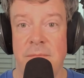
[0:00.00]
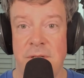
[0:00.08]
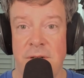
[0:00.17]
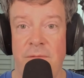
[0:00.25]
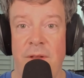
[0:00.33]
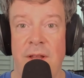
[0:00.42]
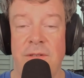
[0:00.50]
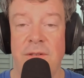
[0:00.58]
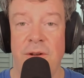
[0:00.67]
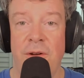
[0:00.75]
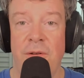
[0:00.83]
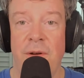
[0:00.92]
To advance
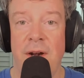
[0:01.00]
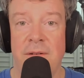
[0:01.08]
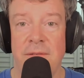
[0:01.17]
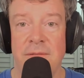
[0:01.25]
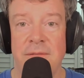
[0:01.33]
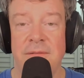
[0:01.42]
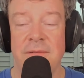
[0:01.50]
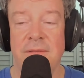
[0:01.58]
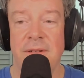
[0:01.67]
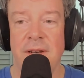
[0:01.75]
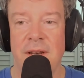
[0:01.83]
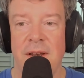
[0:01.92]
their career.
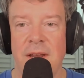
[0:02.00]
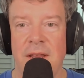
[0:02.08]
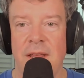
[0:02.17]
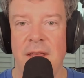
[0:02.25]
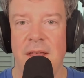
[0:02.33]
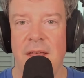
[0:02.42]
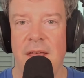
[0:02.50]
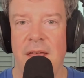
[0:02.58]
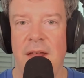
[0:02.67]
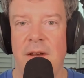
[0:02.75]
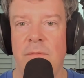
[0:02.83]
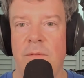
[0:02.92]

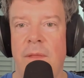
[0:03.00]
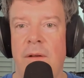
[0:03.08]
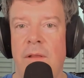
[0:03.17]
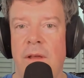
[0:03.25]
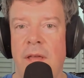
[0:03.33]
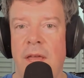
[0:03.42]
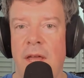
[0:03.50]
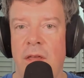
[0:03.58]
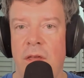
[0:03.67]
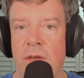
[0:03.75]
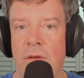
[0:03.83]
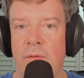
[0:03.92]
And when they're looking at
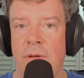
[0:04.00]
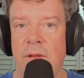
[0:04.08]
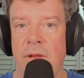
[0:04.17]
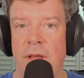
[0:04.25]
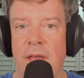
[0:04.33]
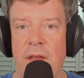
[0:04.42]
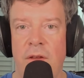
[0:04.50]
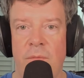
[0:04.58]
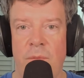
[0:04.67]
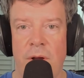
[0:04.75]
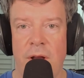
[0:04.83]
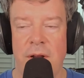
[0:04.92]
you and they're looking at your
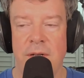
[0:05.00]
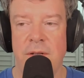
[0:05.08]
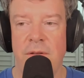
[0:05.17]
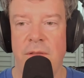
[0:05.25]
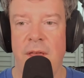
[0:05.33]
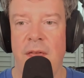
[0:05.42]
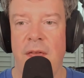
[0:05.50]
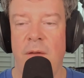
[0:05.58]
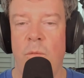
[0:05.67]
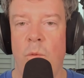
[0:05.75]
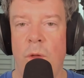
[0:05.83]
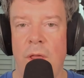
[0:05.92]
product, they're
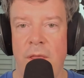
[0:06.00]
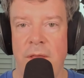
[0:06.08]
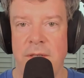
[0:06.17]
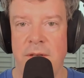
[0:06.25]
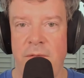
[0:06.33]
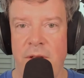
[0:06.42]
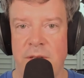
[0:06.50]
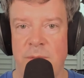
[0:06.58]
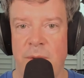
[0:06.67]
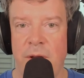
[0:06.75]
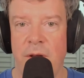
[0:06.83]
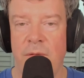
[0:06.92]
thinking, will this
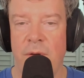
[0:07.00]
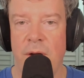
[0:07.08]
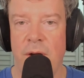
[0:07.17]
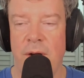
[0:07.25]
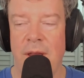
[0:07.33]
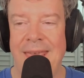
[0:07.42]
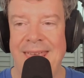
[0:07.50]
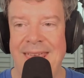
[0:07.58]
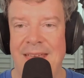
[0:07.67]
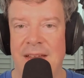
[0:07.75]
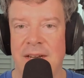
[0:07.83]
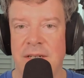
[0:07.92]
advance my career?
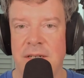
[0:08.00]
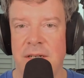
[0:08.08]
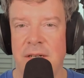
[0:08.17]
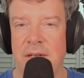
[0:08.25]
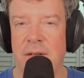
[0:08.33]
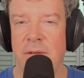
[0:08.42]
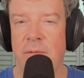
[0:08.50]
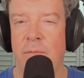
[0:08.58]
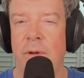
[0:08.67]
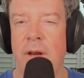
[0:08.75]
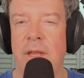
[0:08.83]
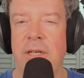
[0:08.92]
And
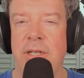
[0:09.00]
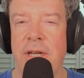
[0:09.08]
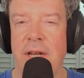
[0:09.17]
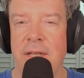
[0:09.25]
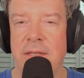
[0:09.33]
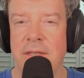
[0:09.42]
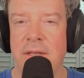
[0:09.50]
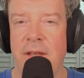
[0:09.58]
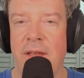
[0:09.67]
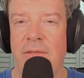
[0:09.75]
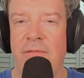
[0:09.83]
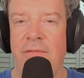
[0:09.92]
what are the chances I'll
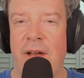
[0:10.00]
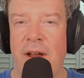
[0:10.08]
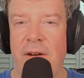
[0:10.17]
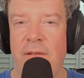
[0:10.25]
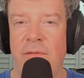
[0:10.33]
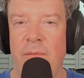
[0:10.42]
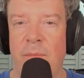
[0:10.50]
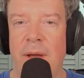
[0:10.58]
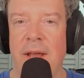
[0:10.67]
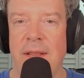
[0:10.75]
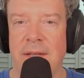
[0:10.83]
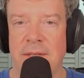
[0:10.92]
get fired for
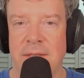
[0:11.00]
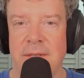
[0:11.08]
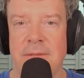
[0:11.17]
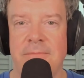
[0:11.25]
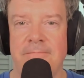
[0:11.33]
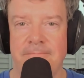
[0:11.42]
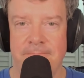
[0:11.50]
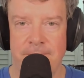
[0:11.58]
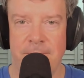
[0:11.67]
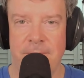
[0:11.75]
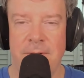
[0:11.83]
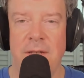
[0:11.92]
buying this?
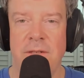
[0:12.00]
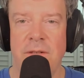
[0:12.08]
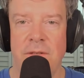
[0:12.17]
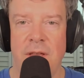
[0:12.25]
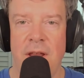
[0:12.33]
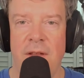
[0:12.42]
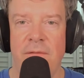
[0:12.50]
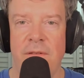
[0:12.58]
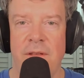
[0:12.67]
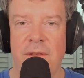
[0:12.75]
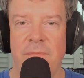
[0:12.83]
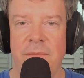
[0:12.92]
Right? So there's kind of
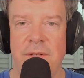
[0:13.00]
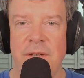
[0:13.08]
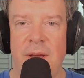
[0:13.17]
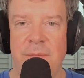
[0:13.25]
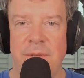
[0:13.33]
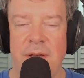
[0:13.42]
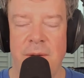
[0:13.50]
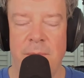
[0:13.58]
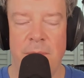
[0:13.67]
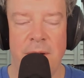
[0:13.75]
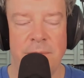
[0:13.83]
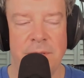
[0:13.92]
top side
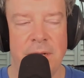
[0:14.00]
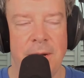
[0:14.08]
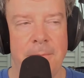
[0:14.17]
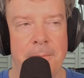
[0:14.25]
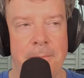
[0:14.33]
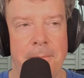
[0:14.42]
and bottom side.